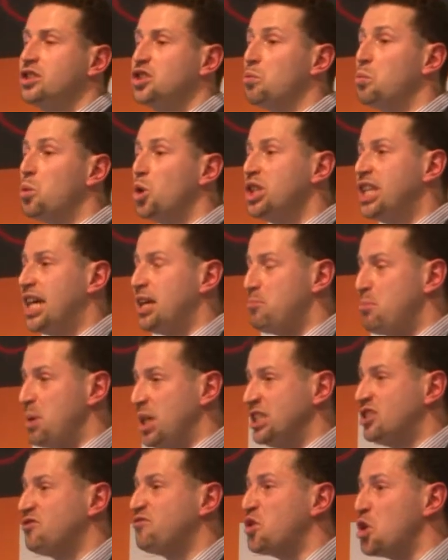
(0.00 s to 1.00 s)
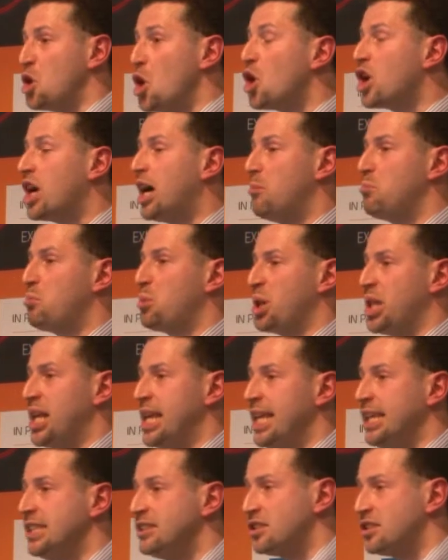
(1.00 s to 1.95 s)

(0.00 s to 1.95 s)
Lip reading: So what that means for your company